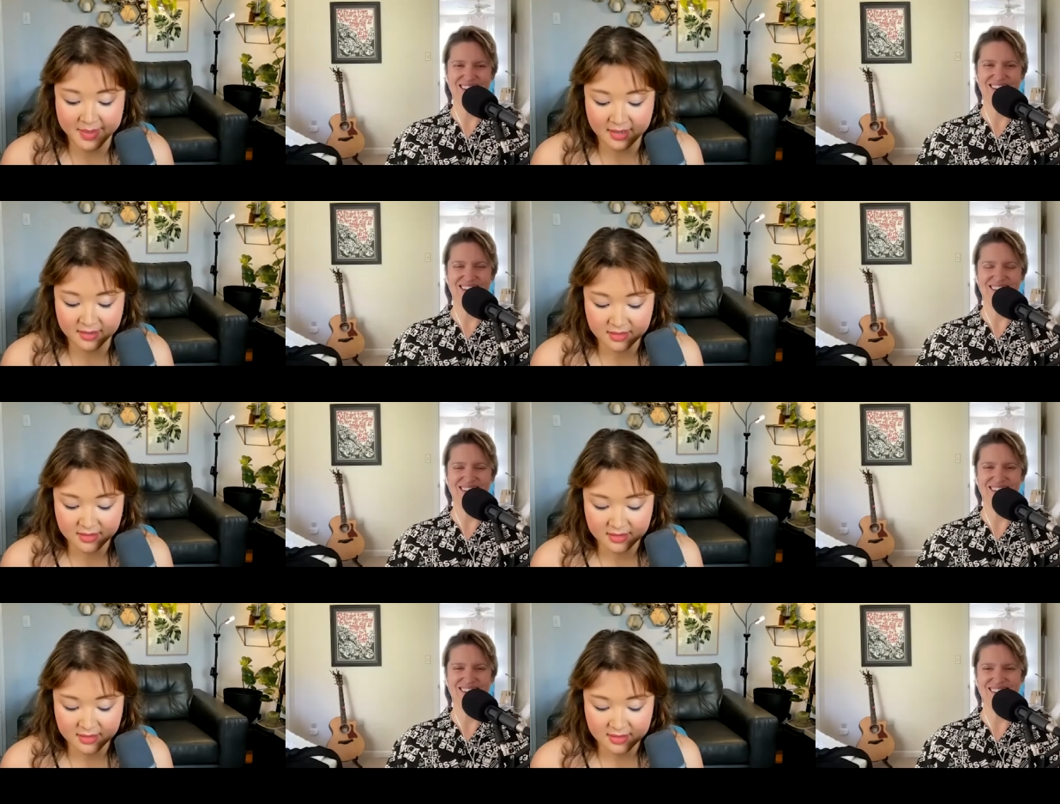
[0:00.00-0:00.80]
Speaker 1: math.
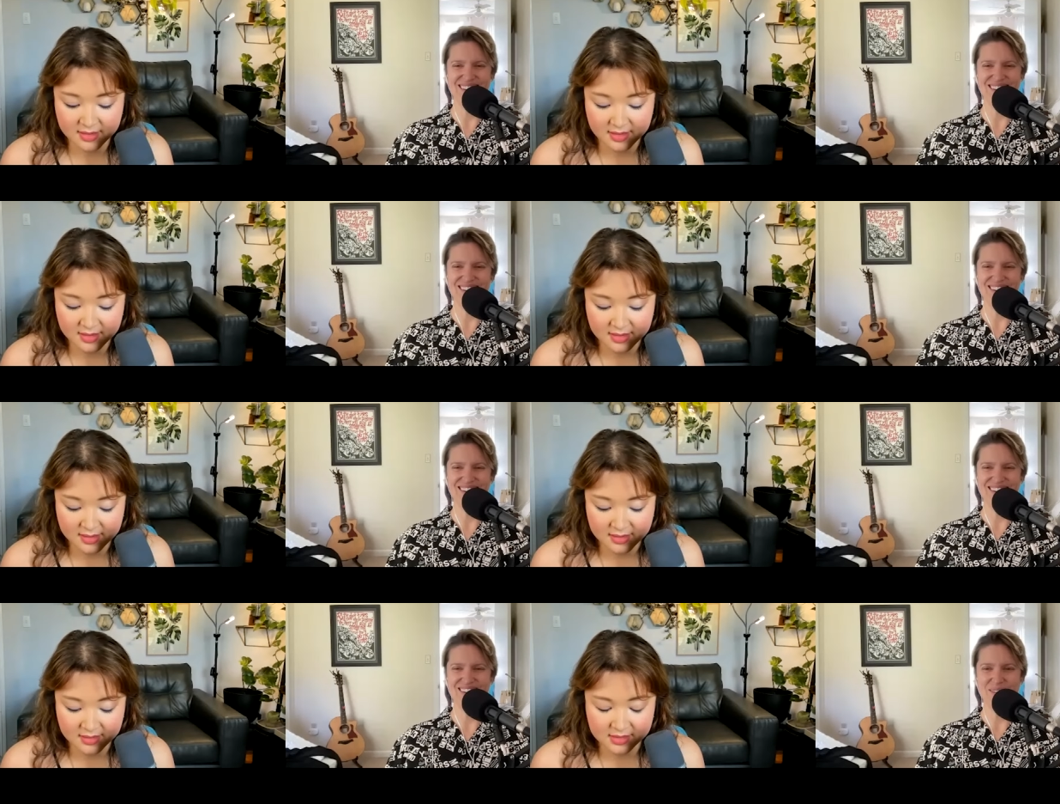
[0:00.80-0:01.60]

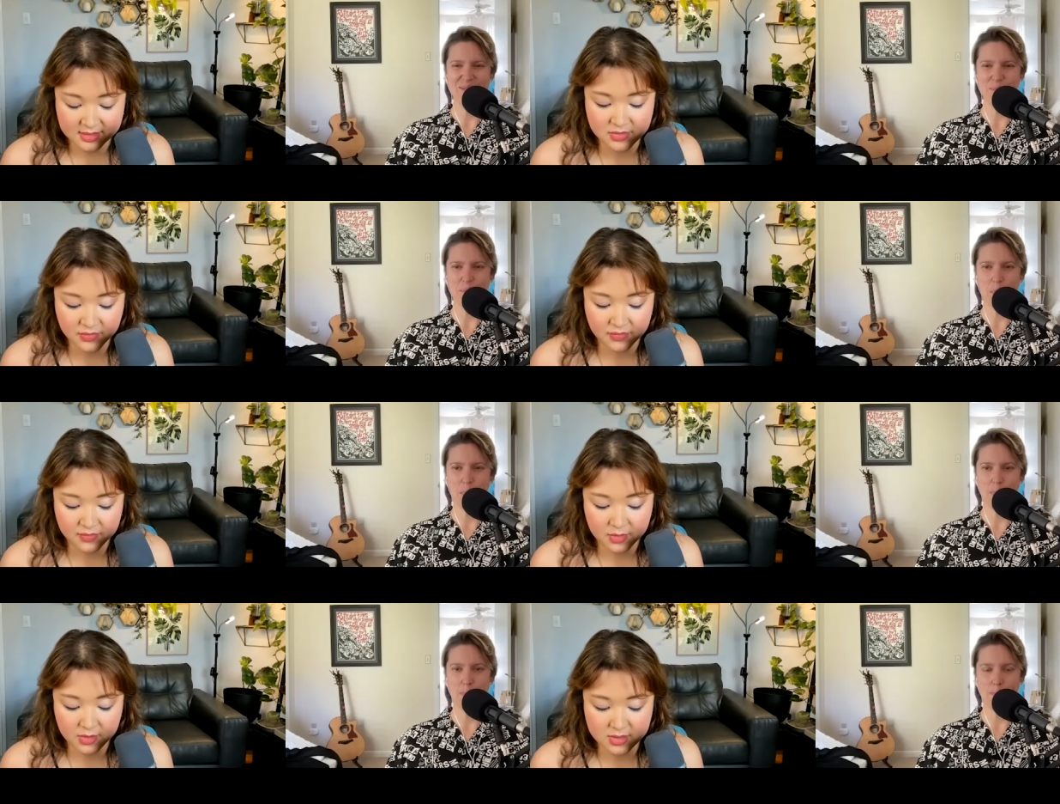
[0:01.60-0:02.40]
At least
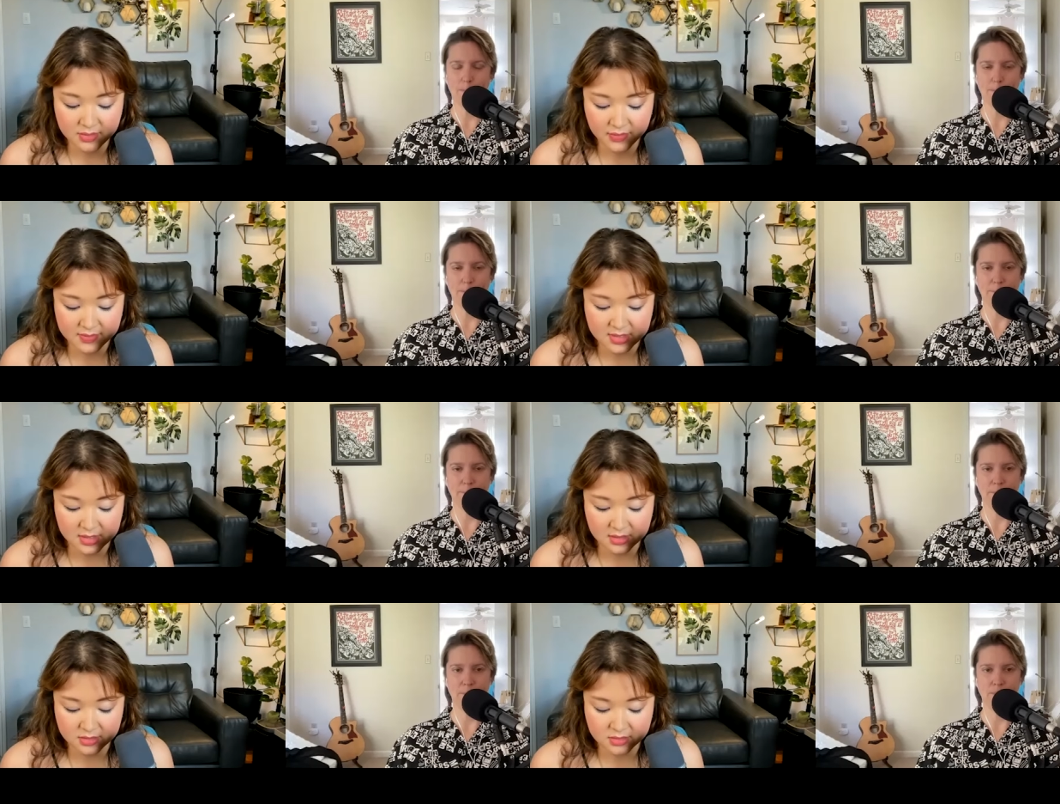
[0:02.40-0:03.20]
close to
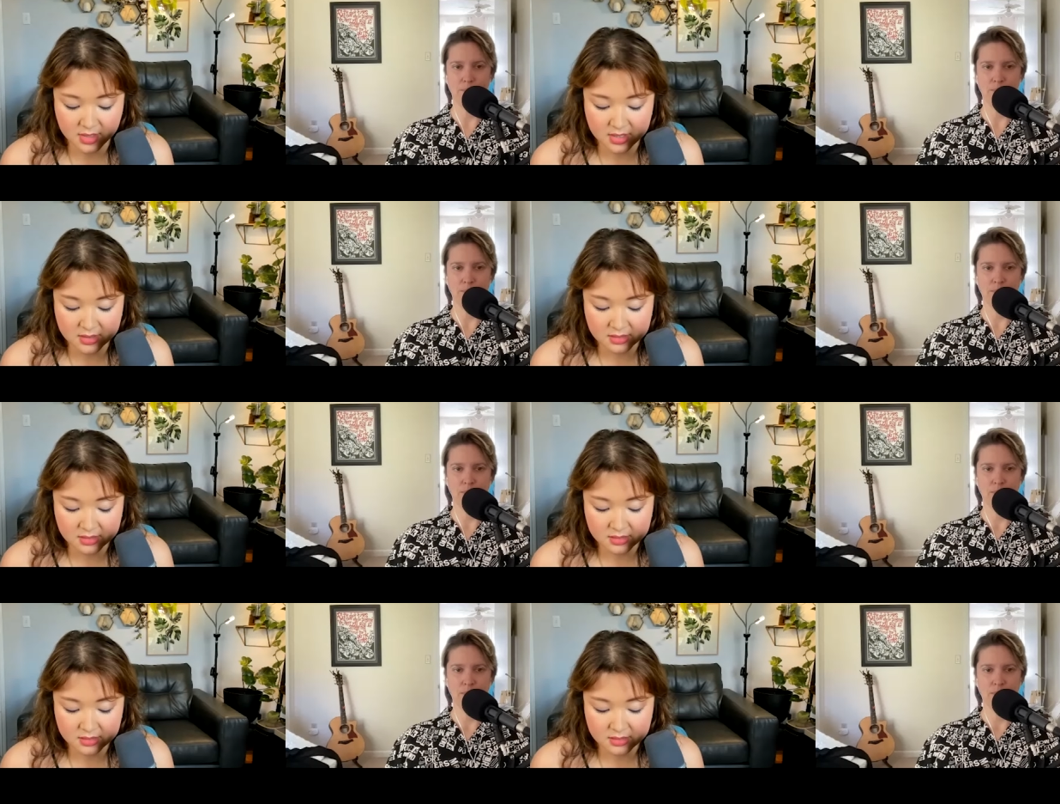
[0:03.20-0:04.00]
15 years, right?
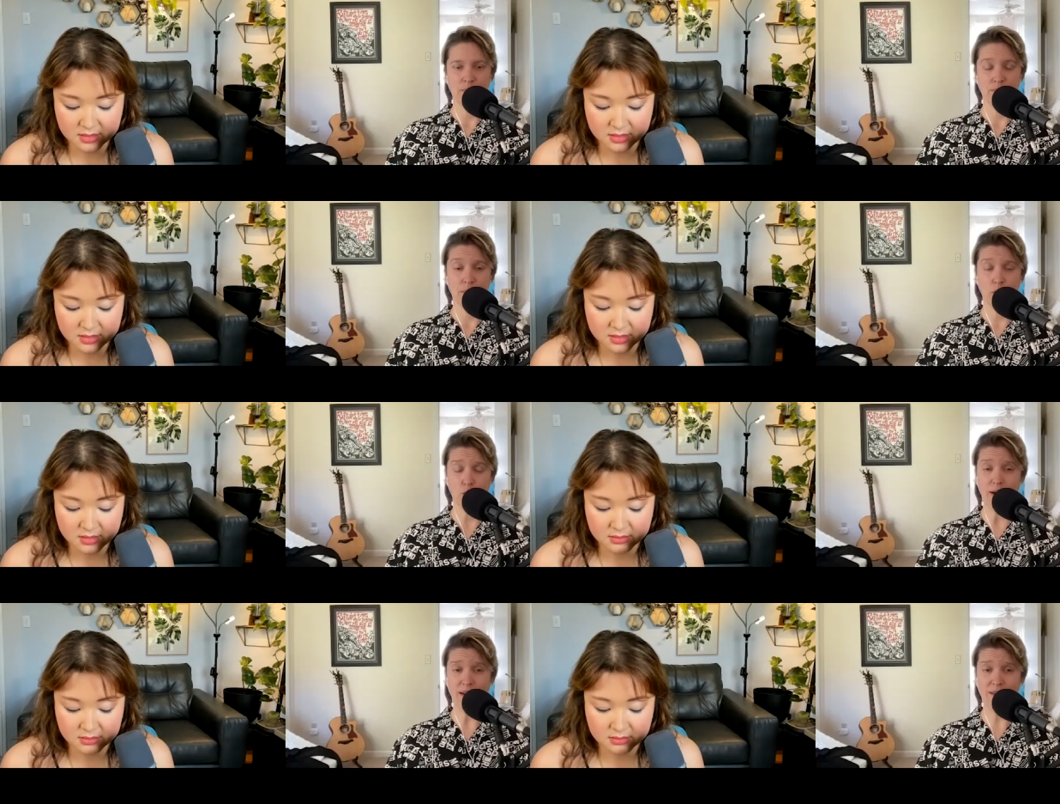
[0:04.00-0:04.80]

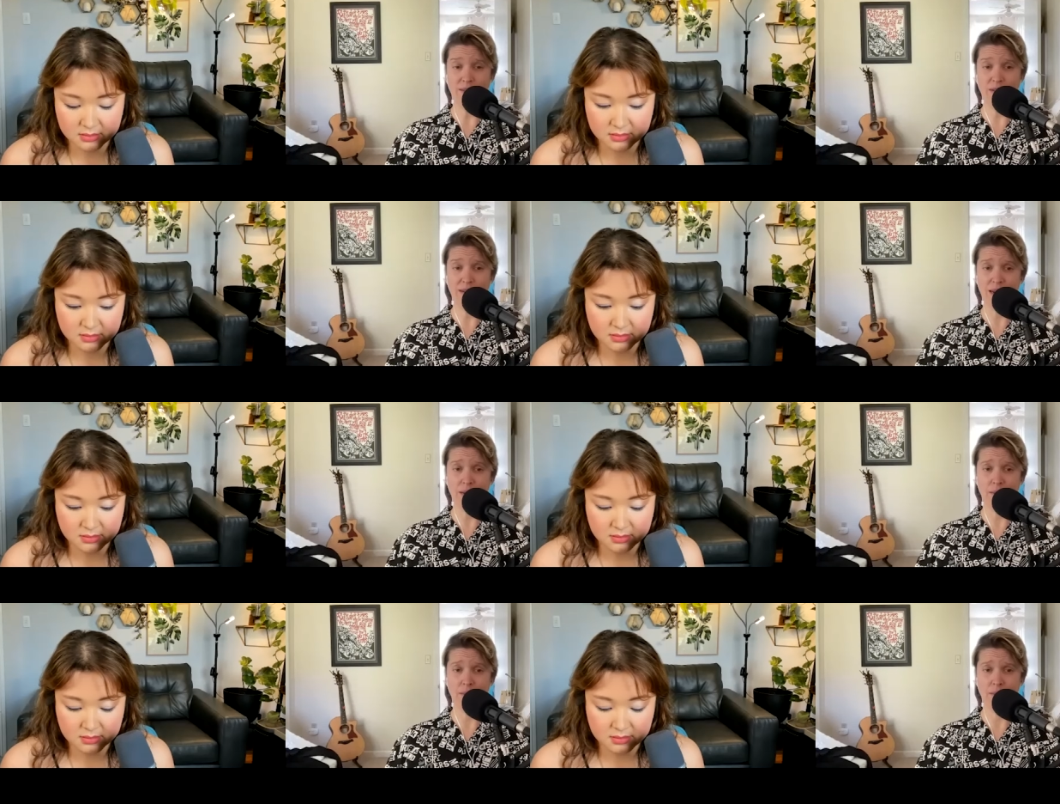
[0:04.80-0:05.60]

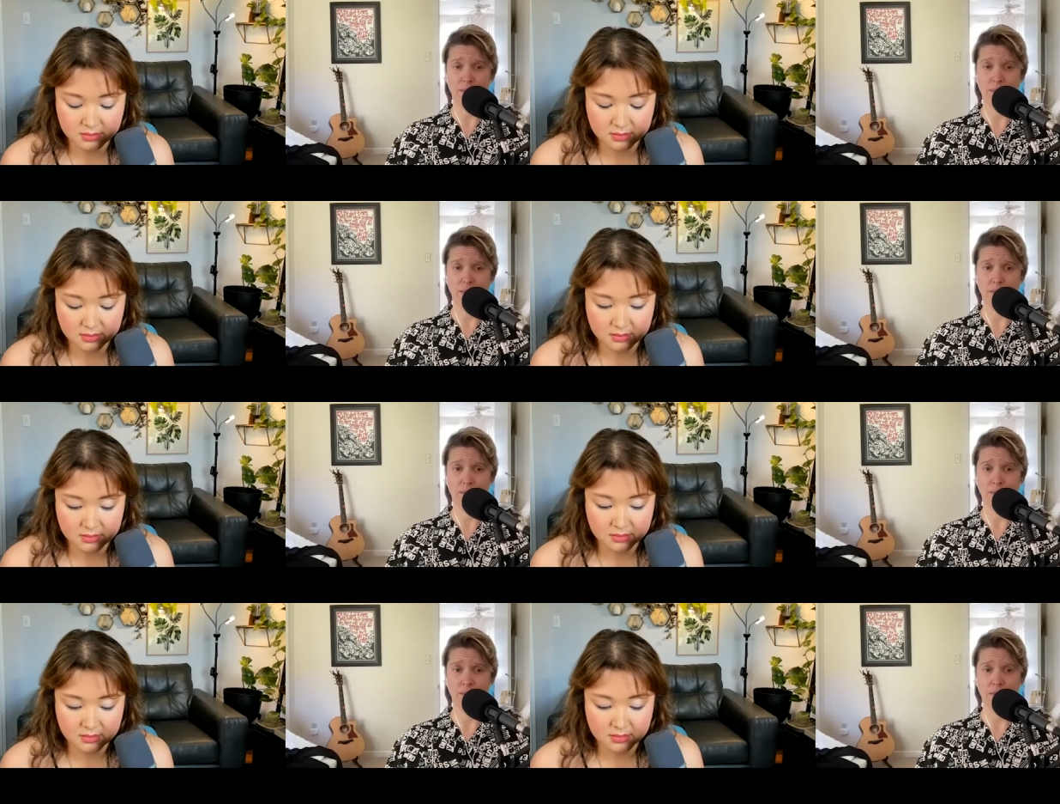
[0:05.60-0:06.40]
Speaker 2: 2017?
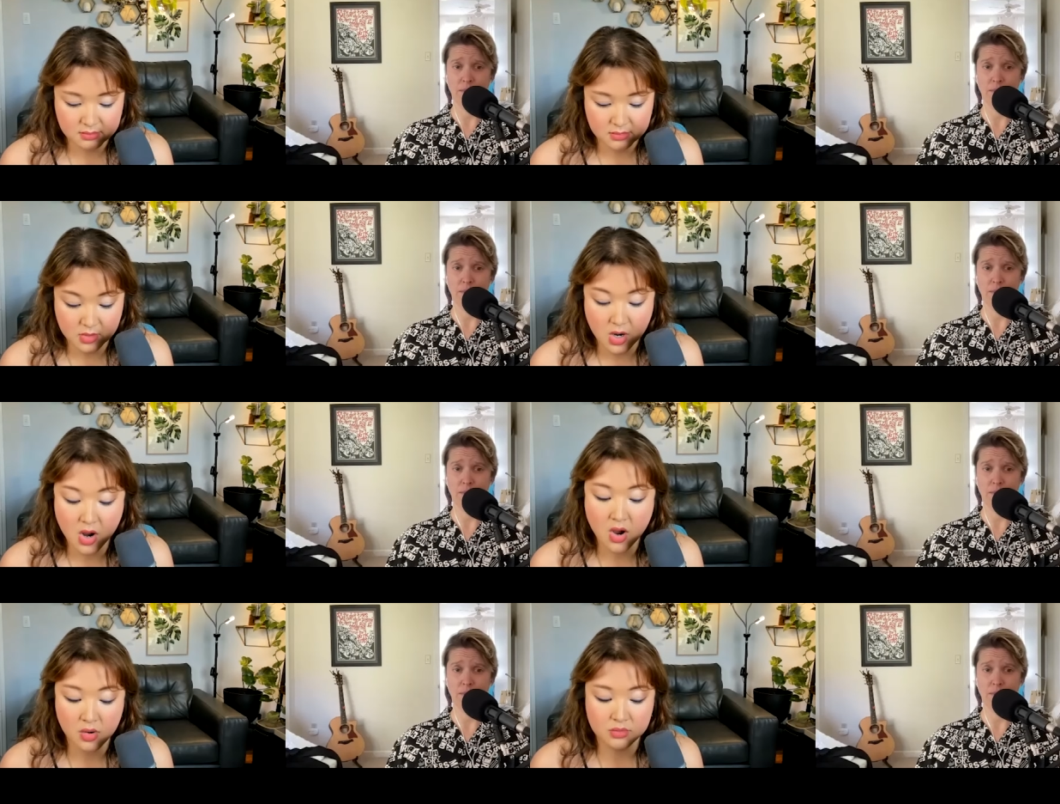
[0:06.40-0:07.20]

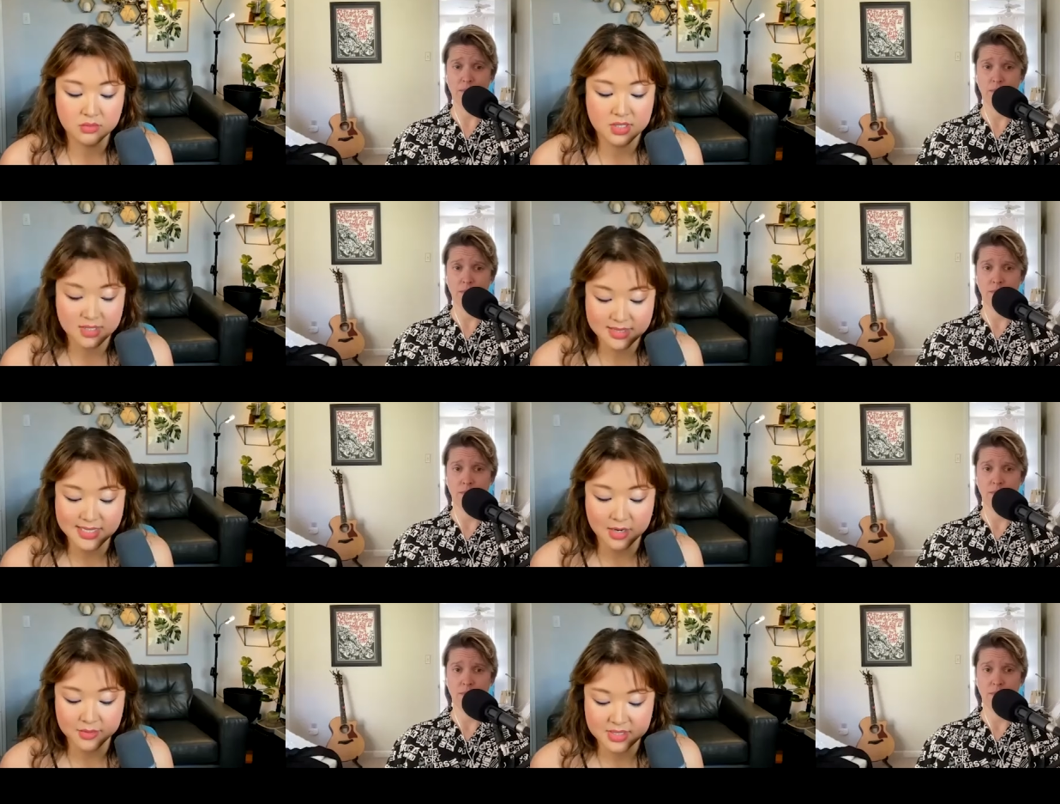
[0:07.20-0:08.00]
Speaker 1: No,
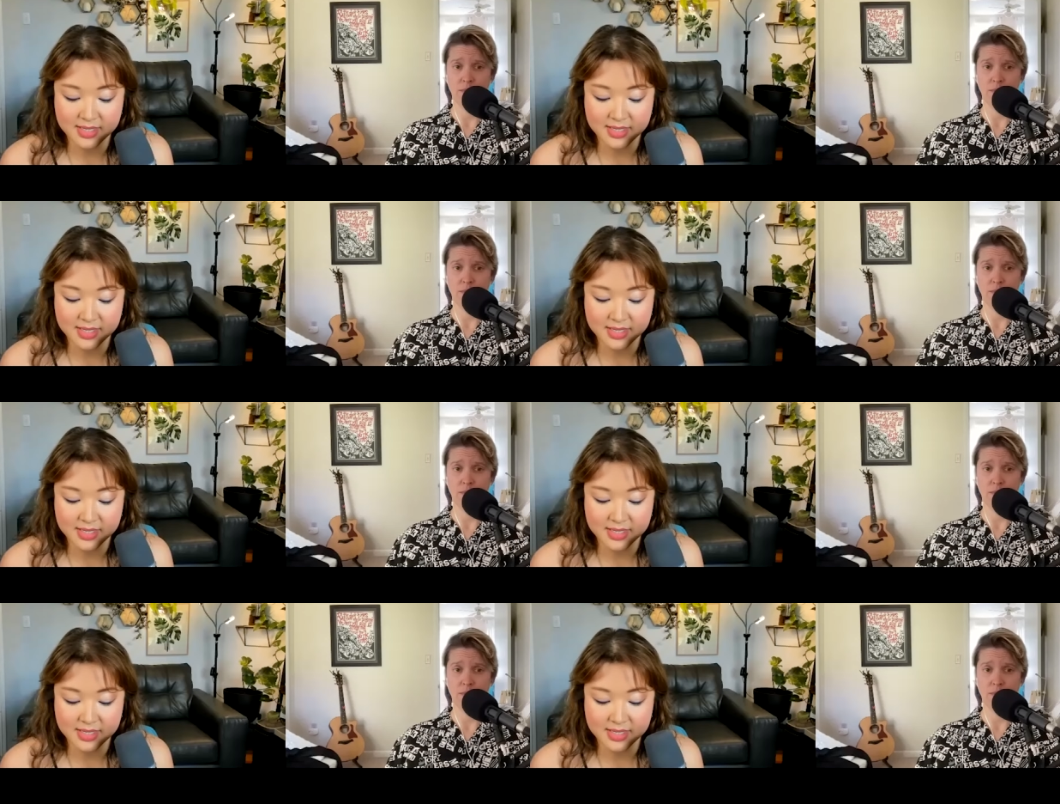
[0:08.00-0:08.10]
since I was